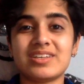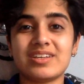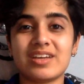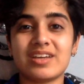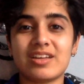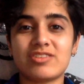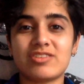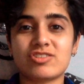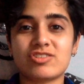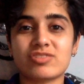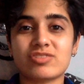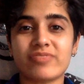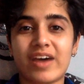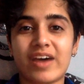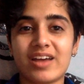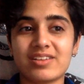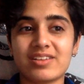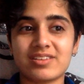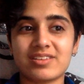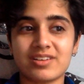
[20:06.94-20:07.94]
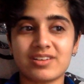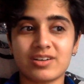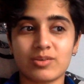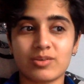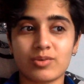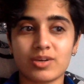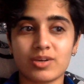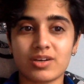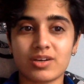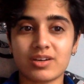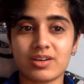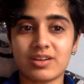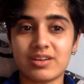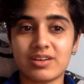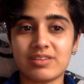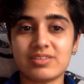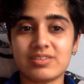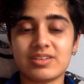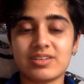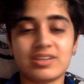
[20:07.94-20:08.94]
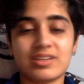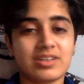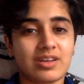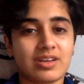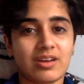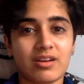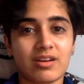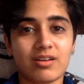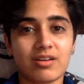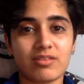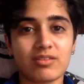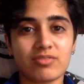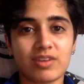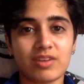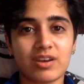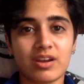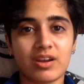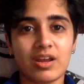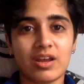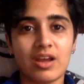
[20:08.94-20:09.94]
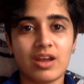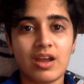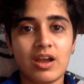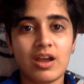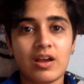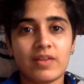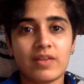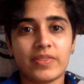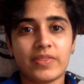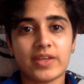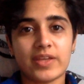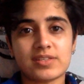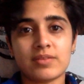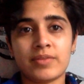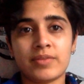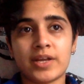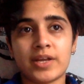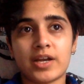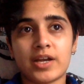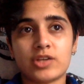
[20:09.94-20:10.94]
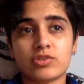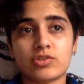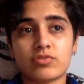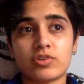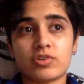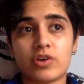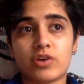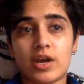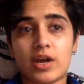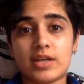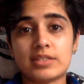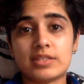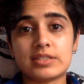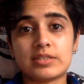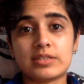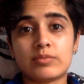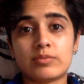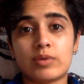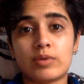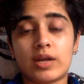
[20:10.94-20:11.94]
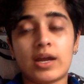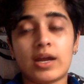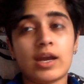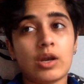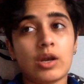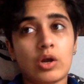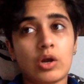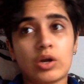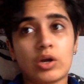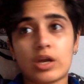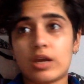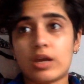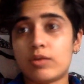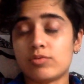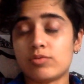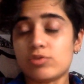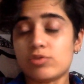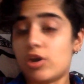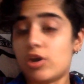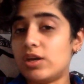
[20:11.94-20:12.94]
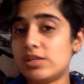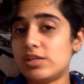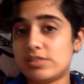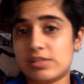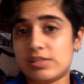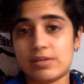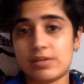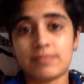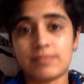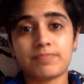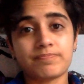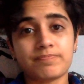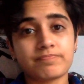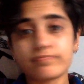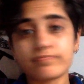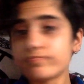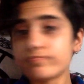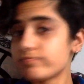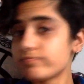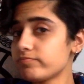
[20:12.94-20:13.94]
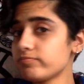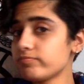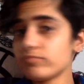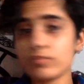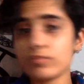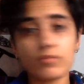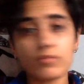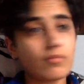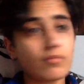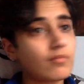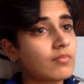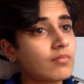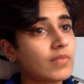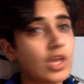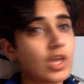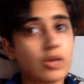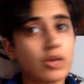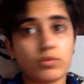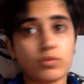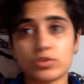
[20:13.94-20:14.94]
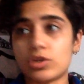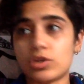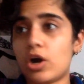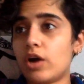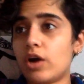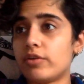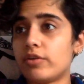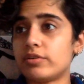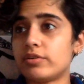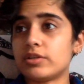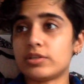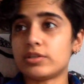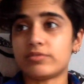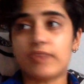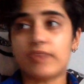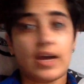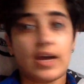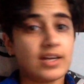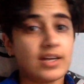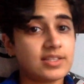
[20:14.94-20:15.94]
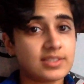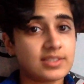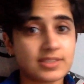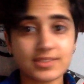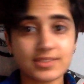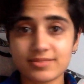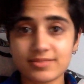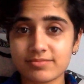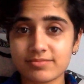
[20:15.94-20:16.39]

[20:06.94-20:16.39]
It's just faster and quicker and easier to take care of, and that's something I took for granted. When I had long hair, it was not easy. It was not fast.